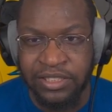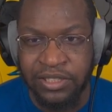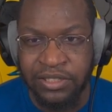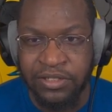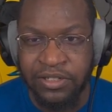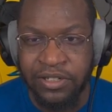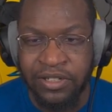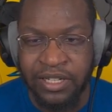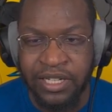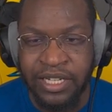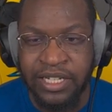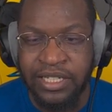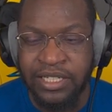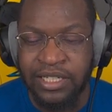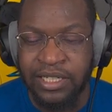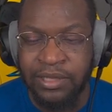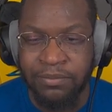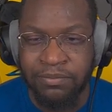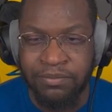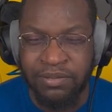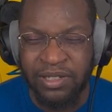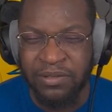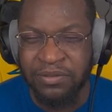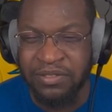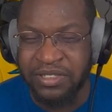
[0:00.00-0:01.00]
So they'll end
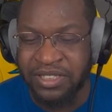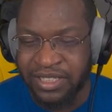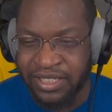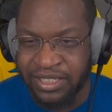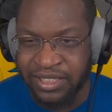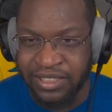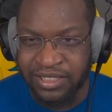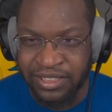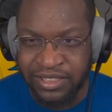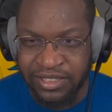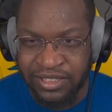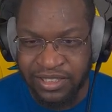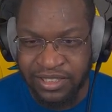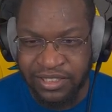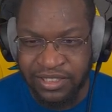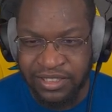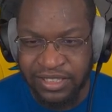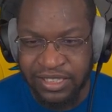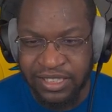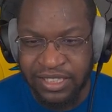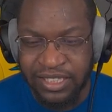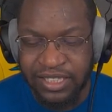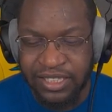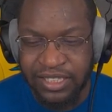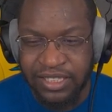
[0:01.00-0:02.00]
up probably killing each
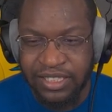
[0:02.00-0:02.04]
other.